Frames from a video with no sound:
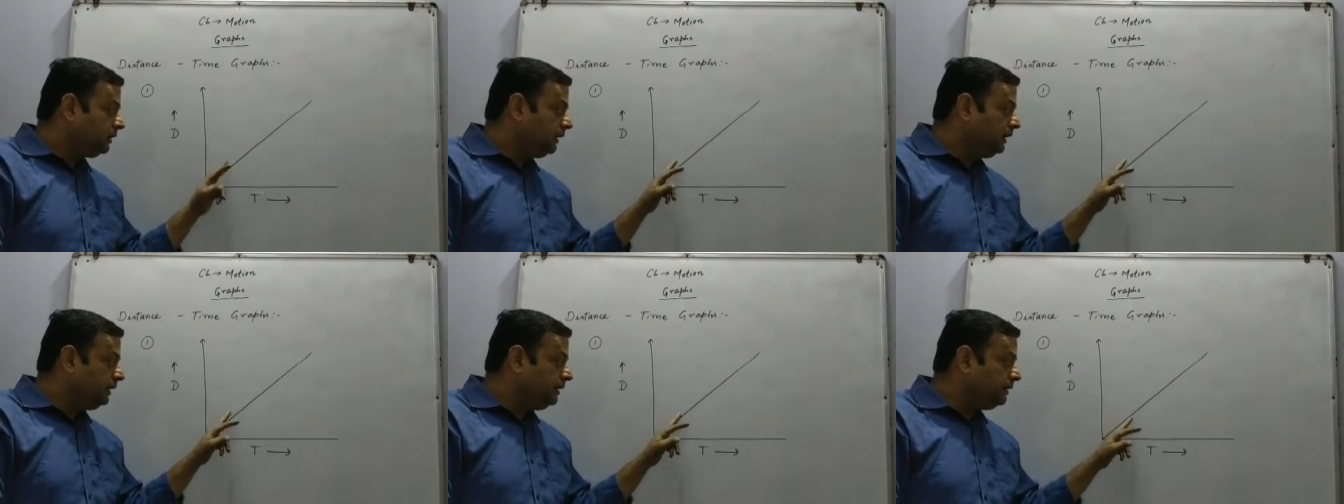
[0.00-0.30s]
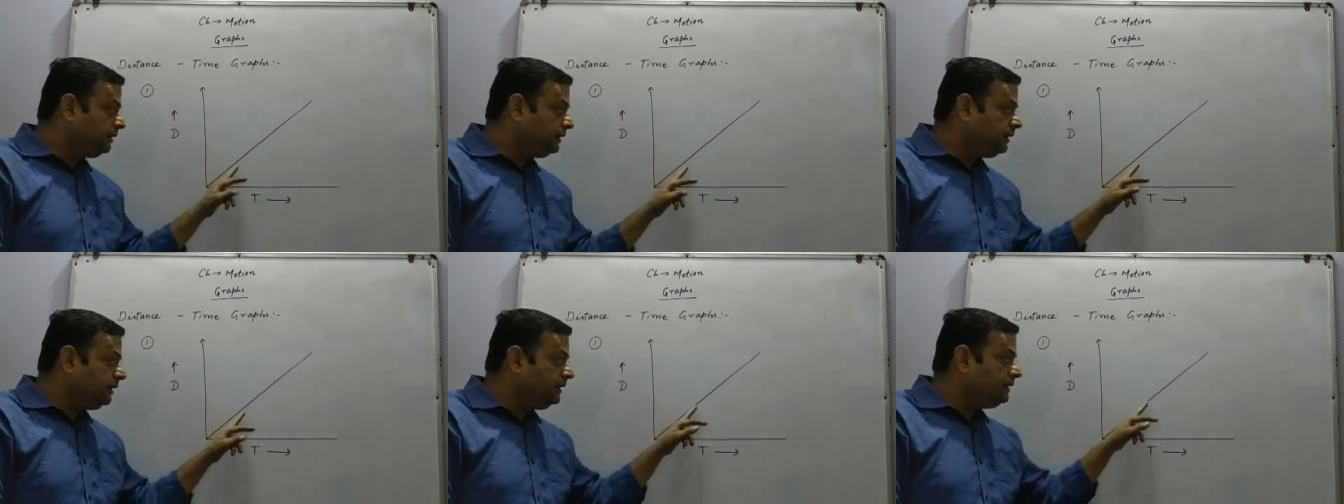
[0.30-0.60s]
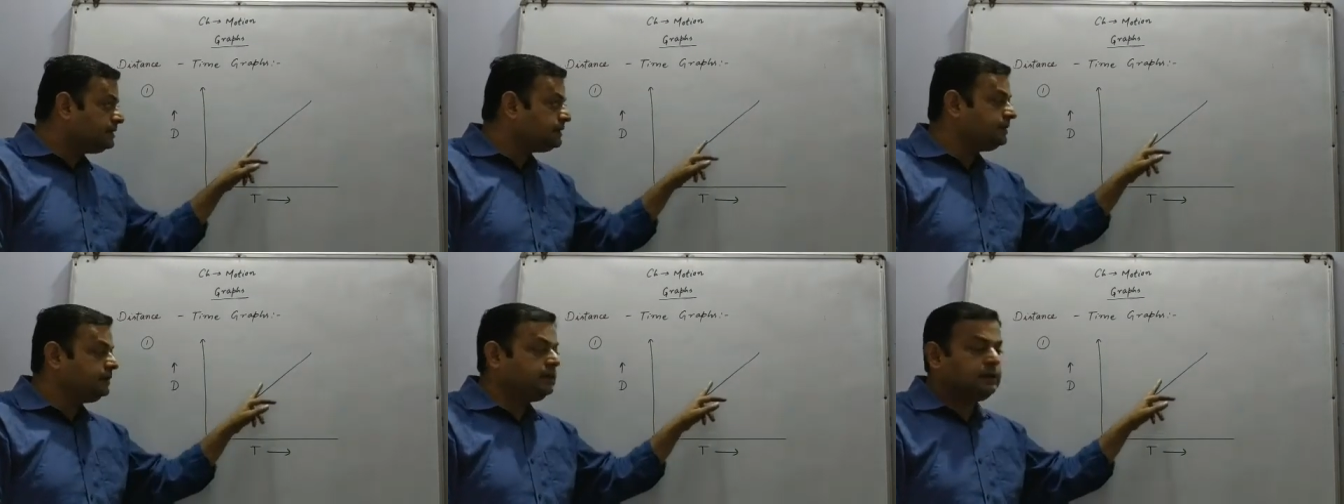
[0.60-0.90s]
the
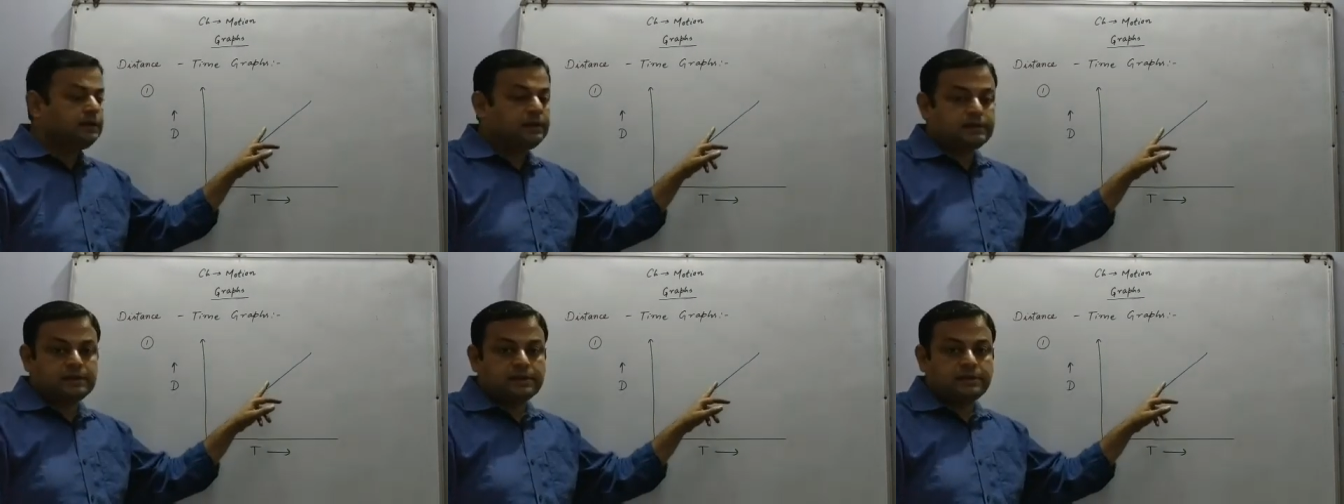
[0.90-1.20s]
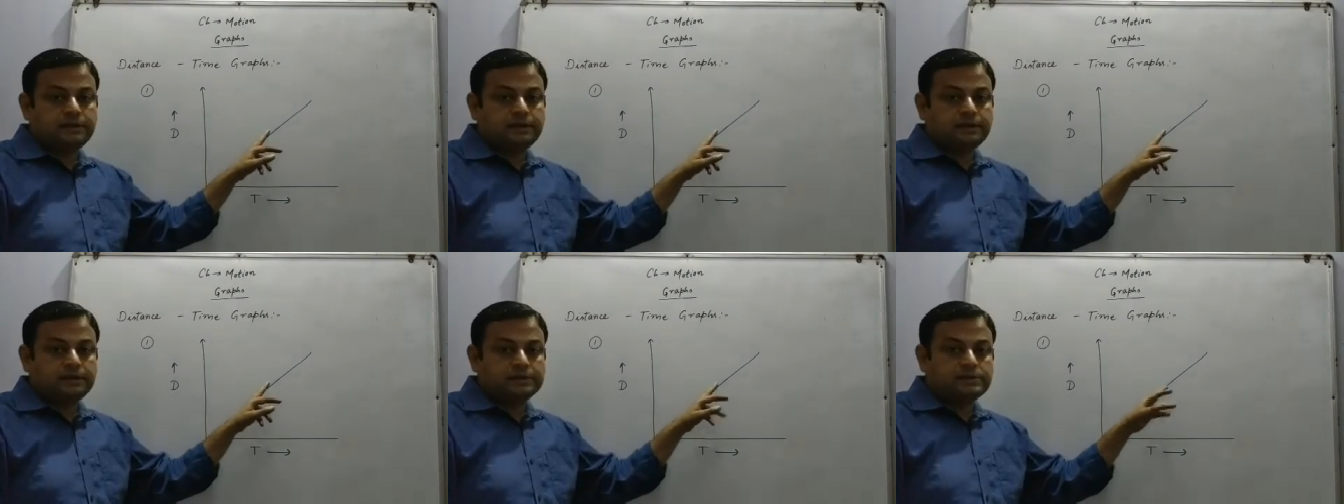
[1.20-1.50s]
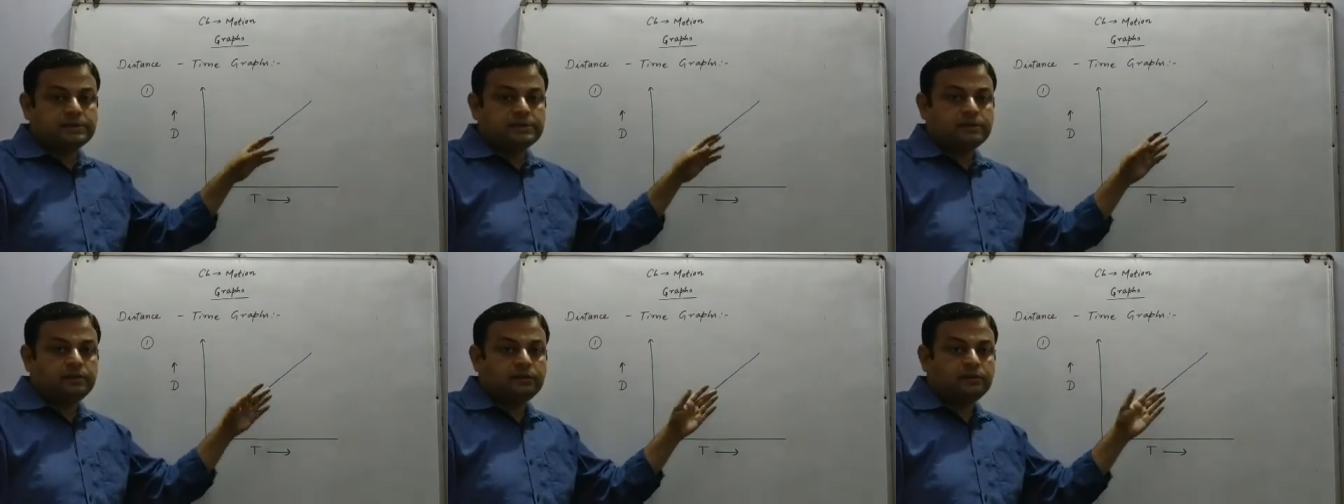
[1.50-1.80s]
increase in the
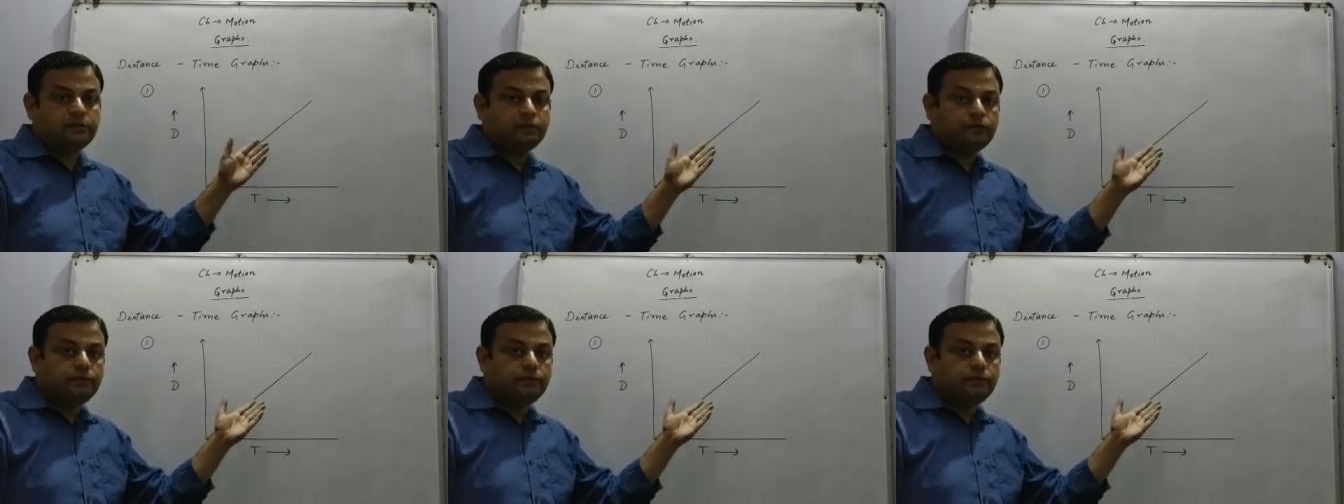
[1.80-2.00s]
distance